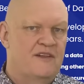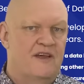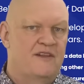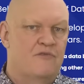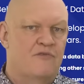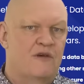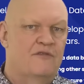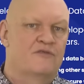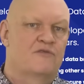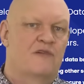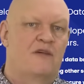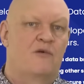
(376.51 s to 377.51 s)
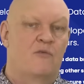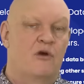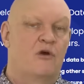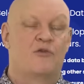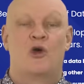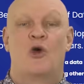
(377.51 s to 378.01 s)
data brokers around the
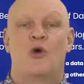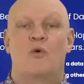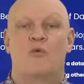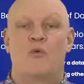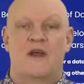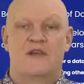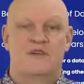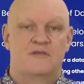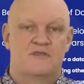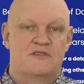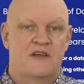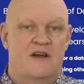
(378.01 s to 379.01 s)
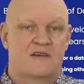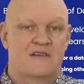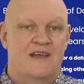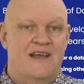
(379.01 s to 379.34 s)
world, where do you start?